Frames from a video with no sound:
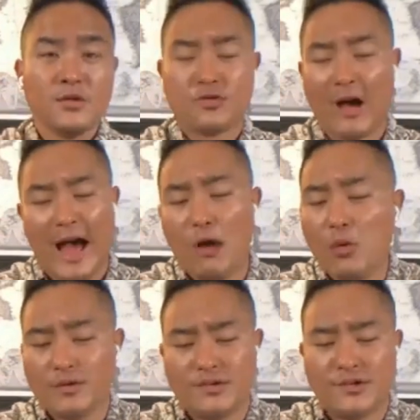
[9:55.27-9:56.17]
So I
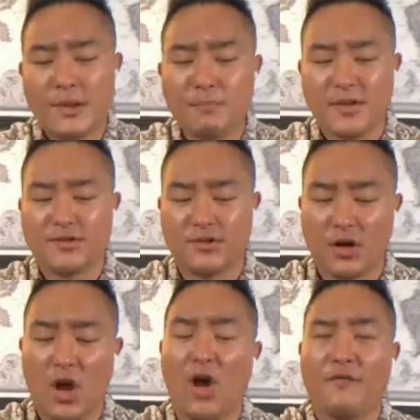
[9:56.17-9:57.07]
would simply
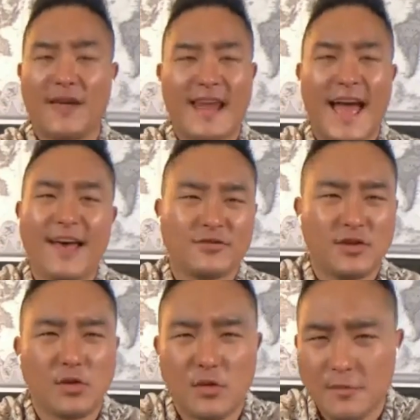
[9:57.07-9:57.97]
start off and ask
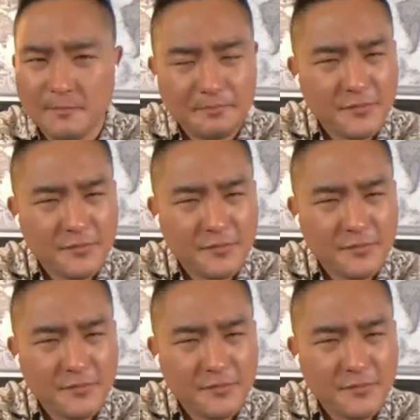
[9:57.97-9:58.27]
the Lord,